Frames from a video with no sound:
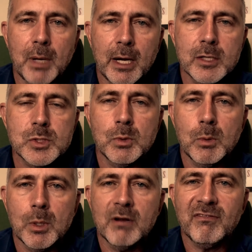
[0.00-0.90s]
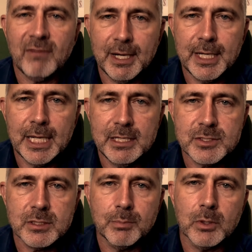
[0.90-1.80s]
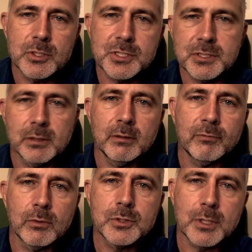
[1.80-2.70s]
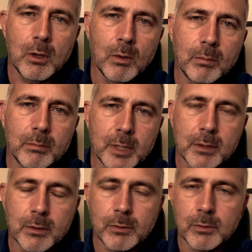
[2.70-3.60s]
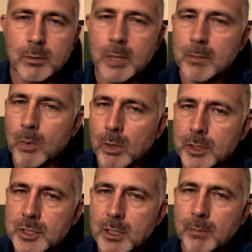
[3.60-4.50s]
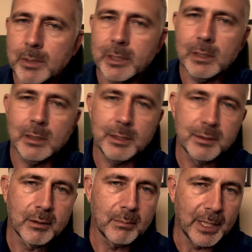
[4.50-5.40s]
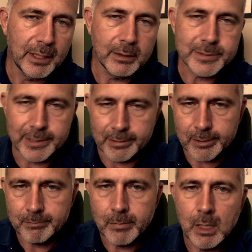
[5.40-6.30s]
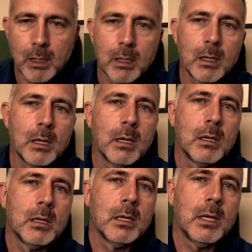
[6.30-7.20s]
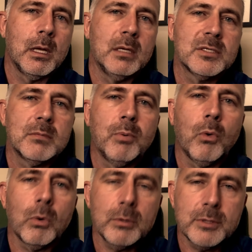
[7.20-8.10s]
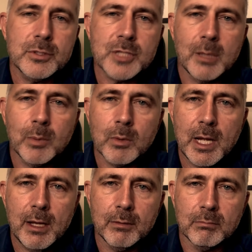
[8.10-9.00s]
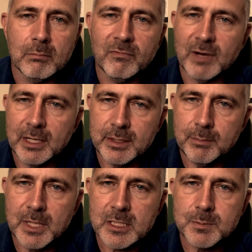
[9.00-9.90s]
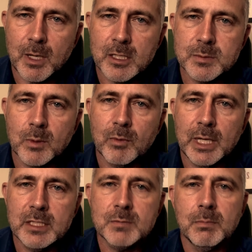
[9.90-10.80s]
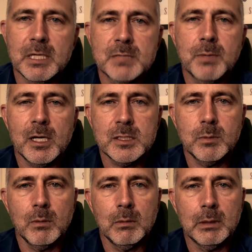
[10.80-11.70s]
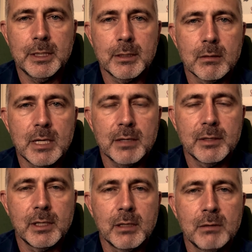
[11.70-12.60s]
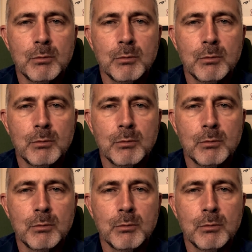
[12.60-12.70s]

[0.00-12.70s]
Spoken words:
buyers will want to finance the purchase of their first home, either through a mortgage company, lender, bank, etc. It is important to shop around, find the best possible rates, best possible lender out there,